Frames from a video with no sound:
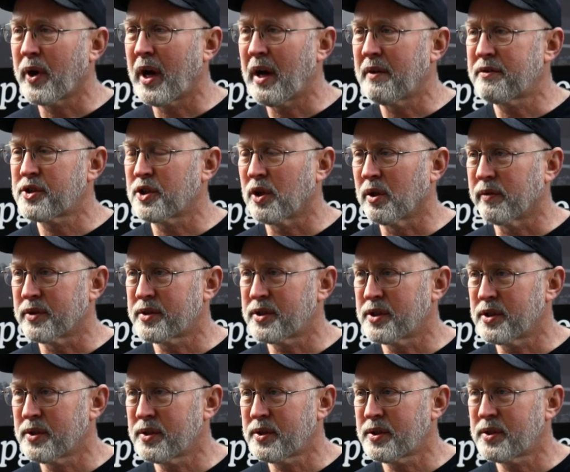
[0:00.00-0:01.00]
craft
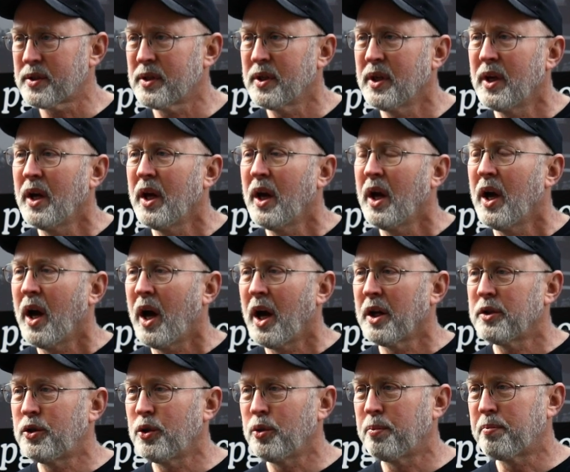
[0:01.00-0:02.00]
services.
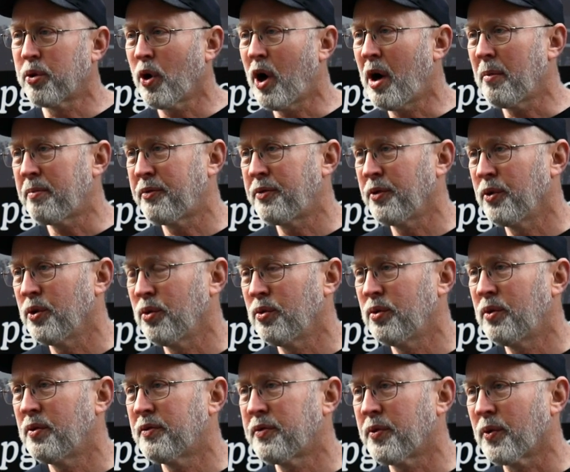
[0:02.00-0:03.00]
I do prop
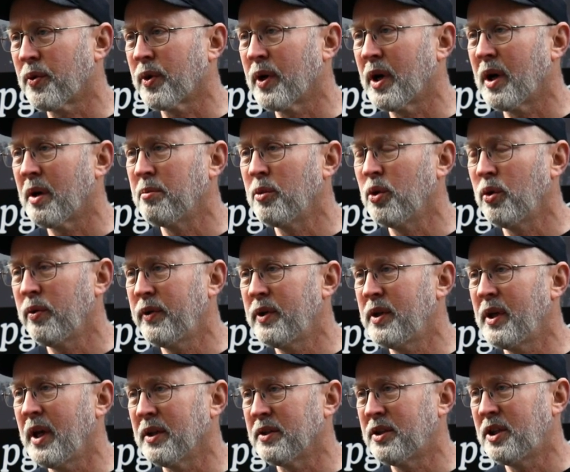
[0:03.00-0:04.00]
food for
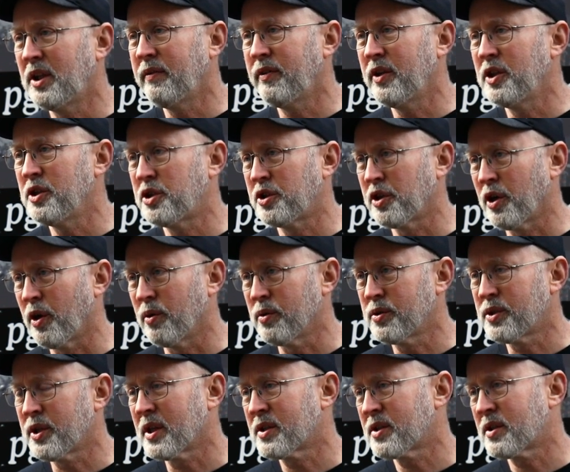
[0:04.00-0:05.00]
movie and TV
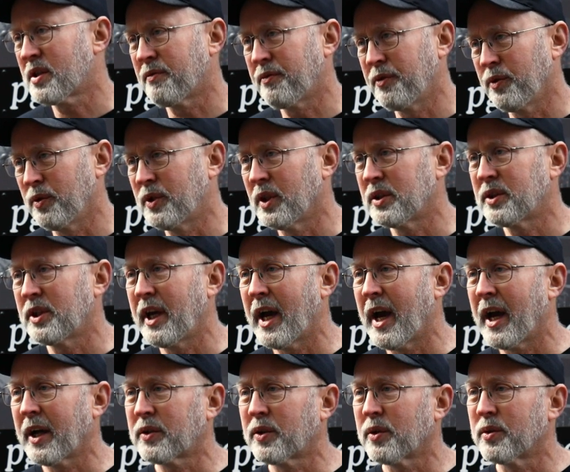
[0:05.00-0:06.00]
shows. That's the food that the
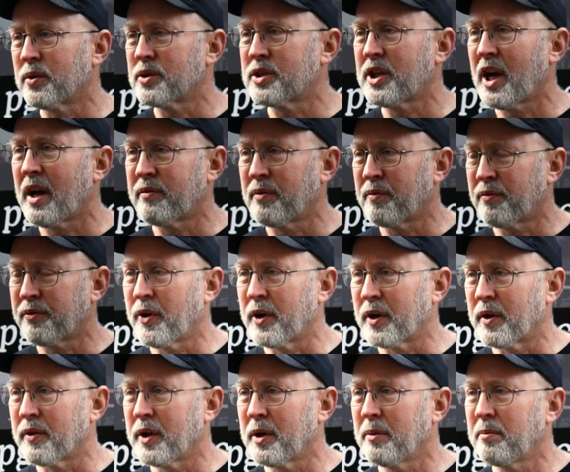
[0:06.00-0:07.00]
actors have in
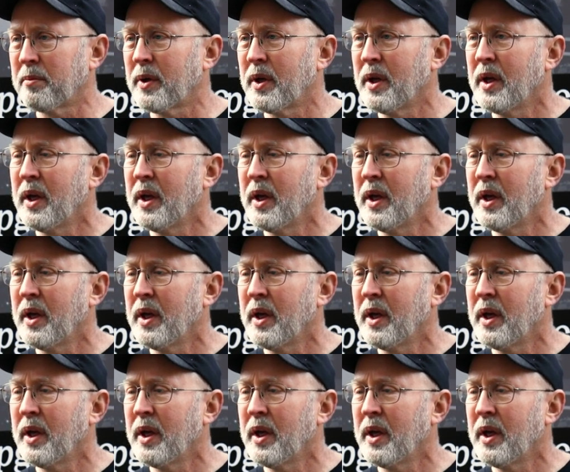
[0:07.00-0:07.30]
front of them.